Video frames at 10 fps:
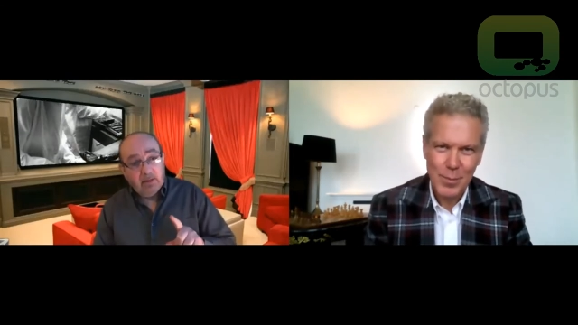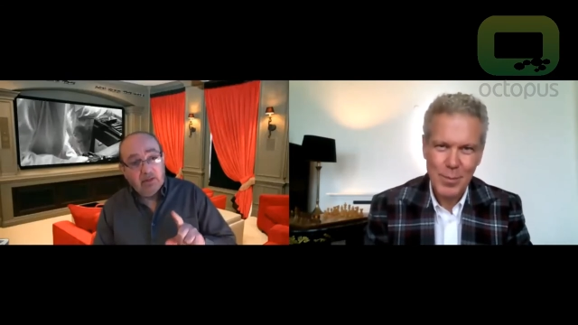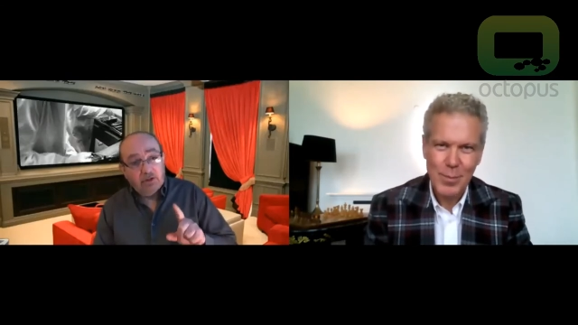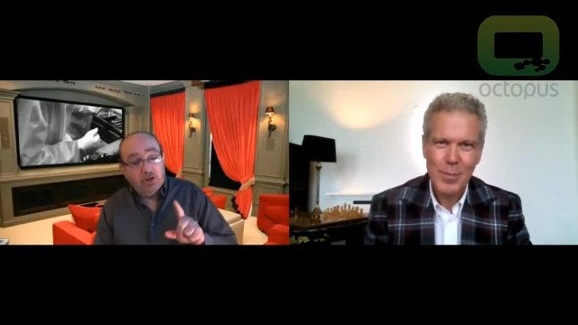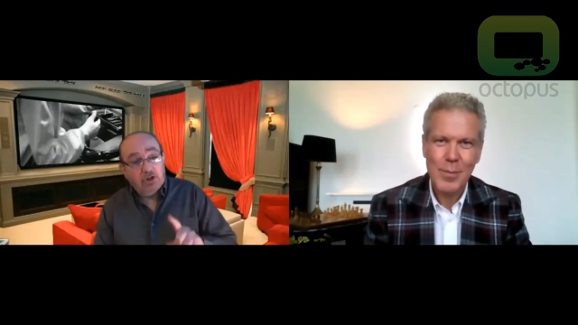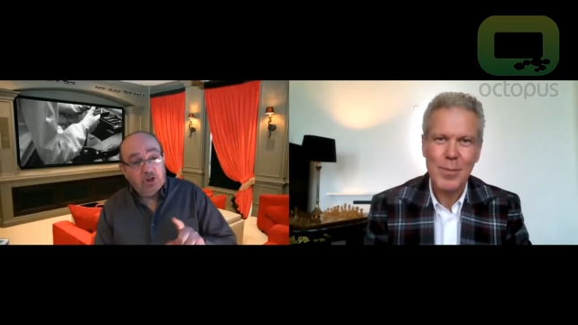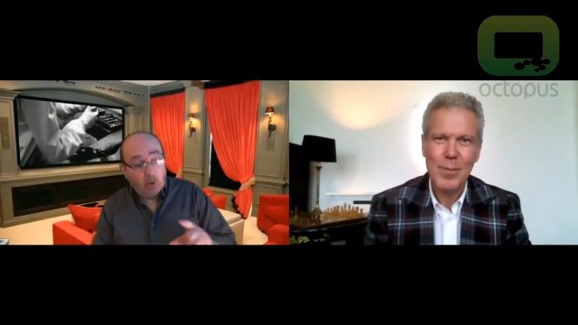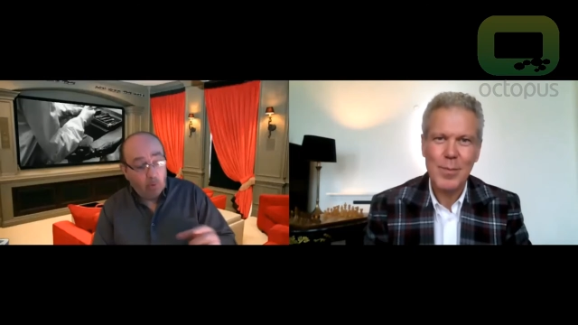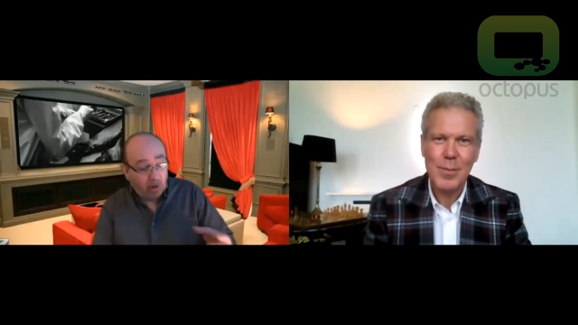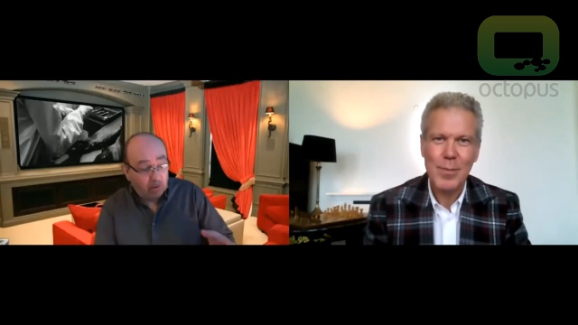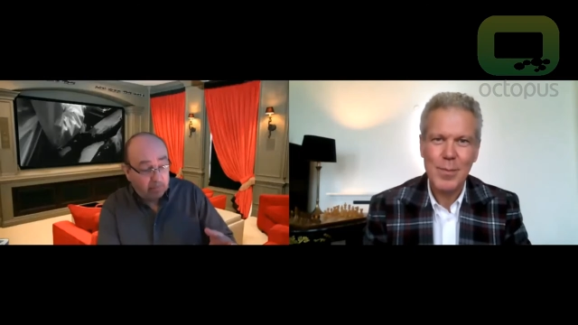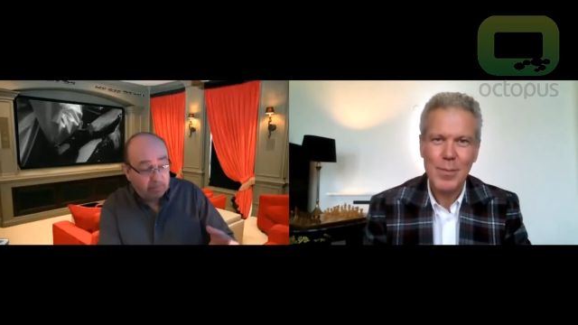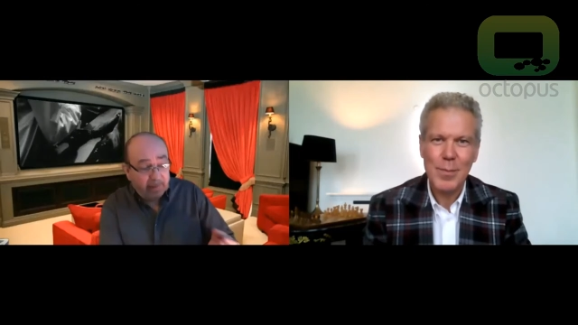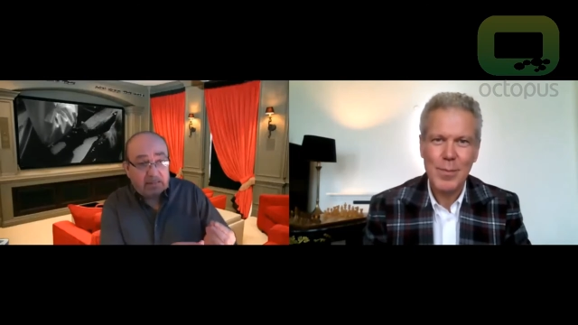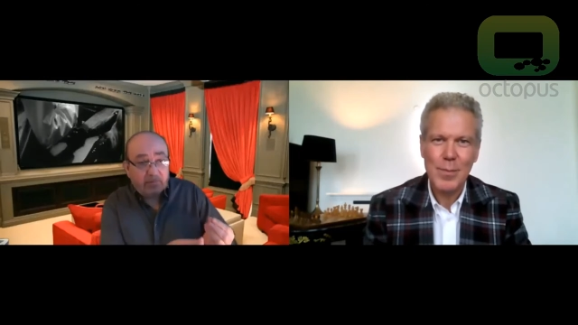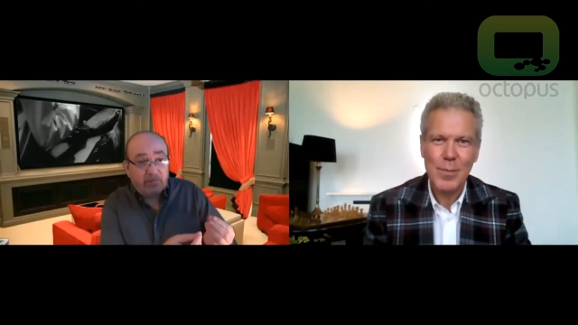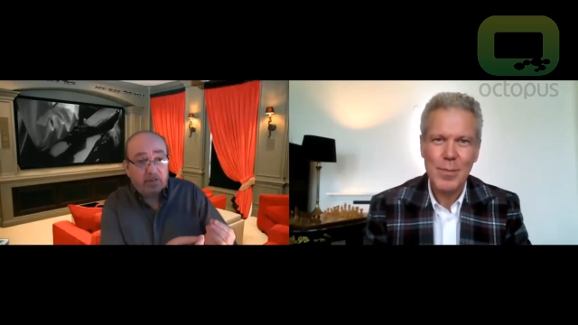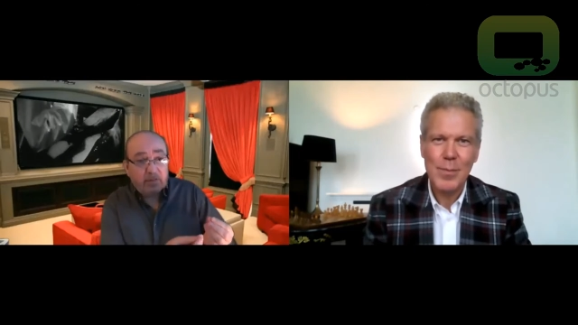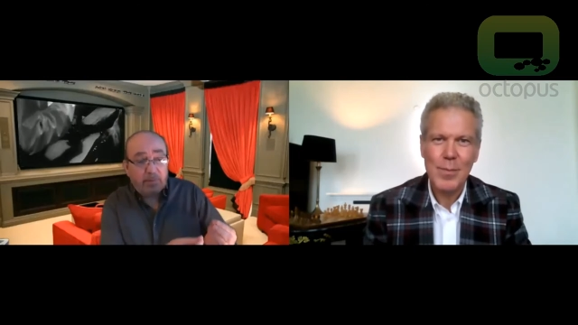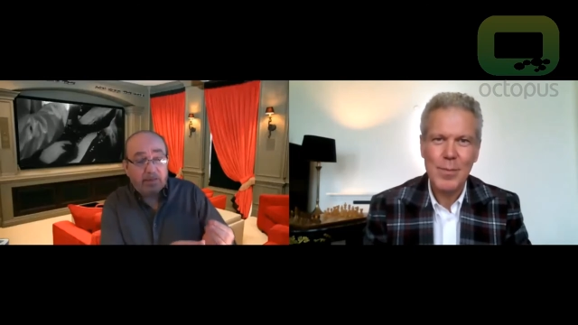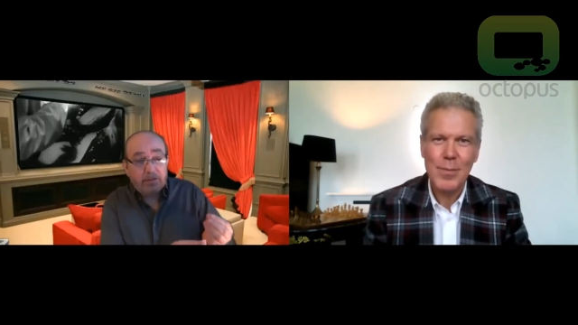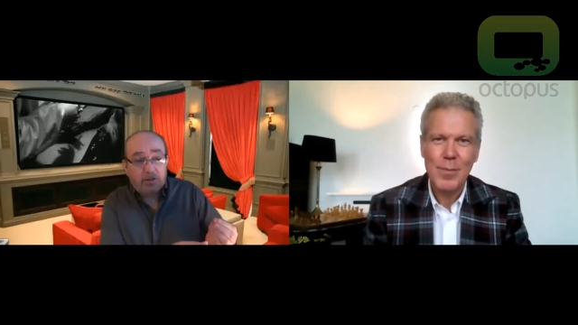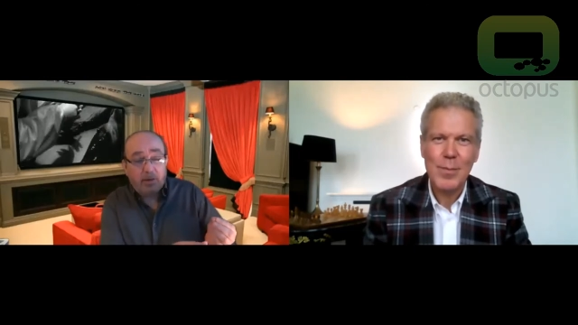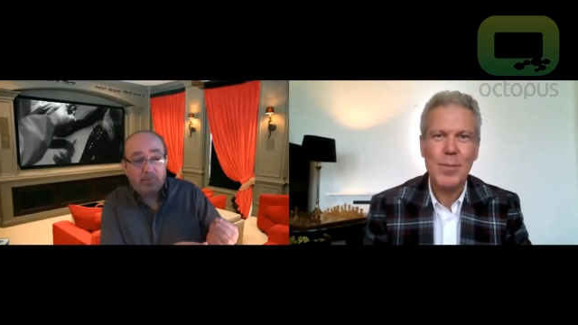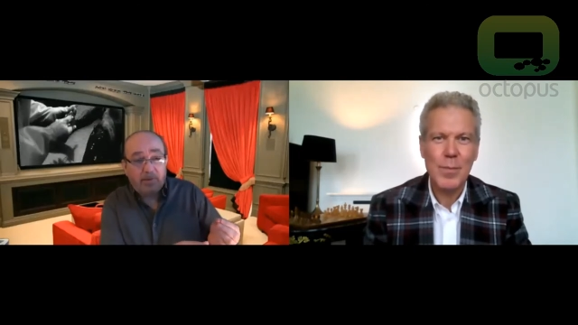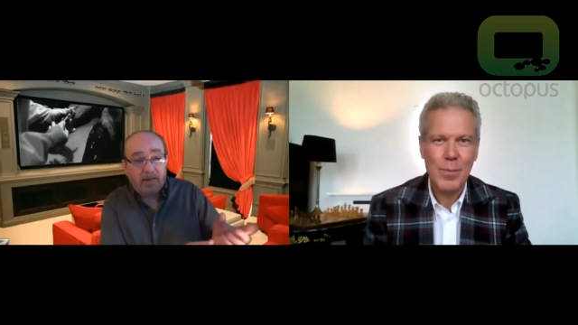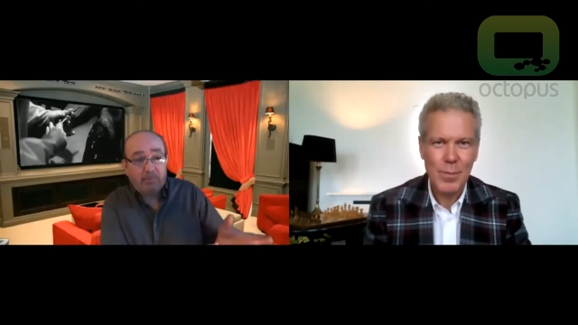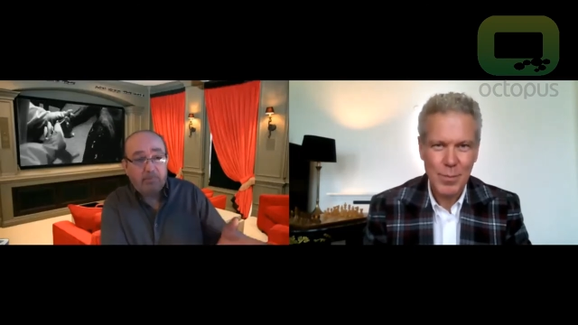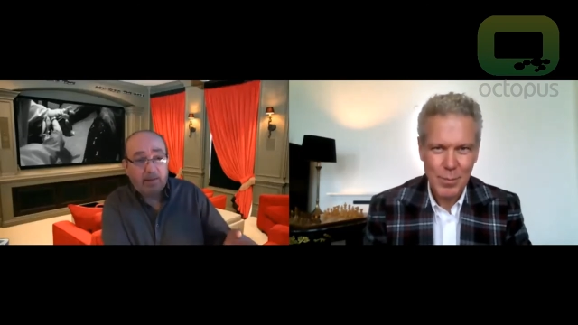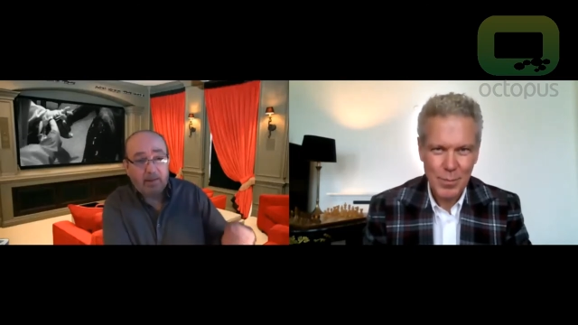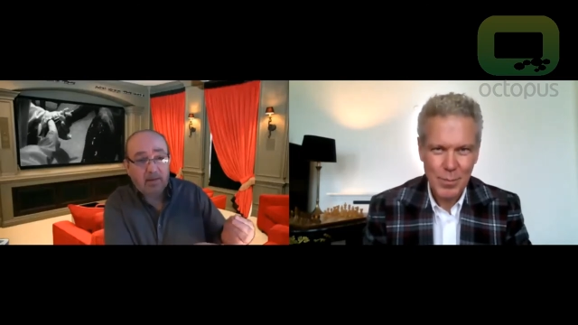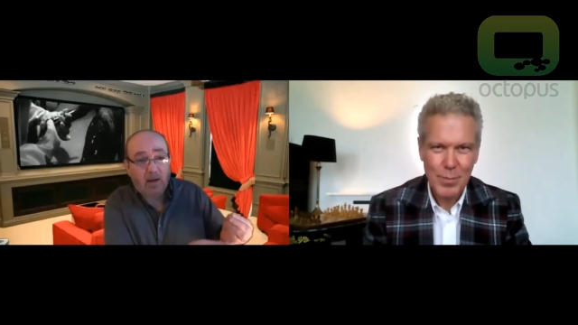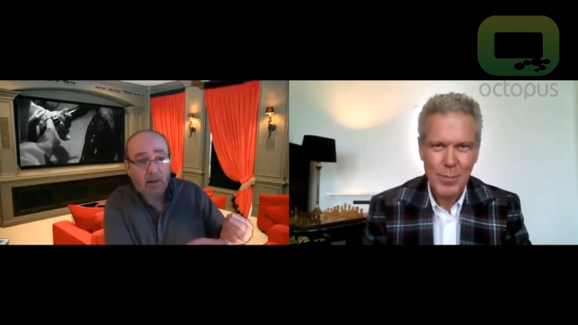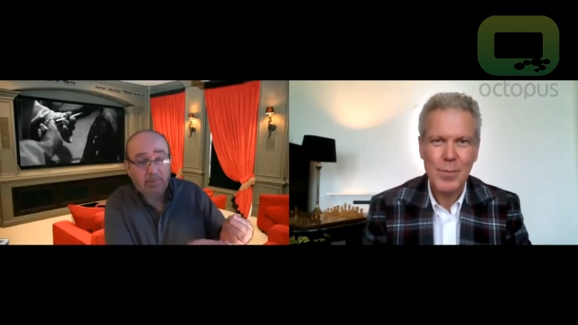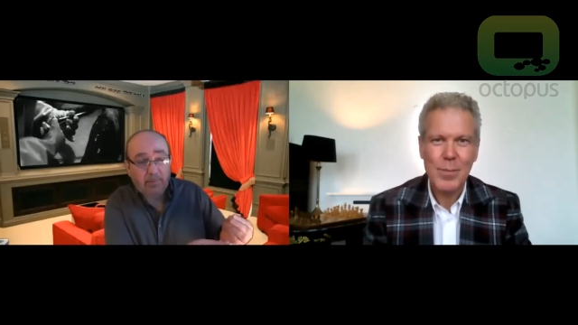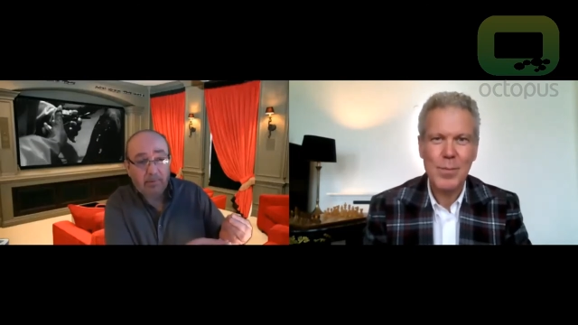Speaker 1: to show her a piece of this spaceship that he picked up,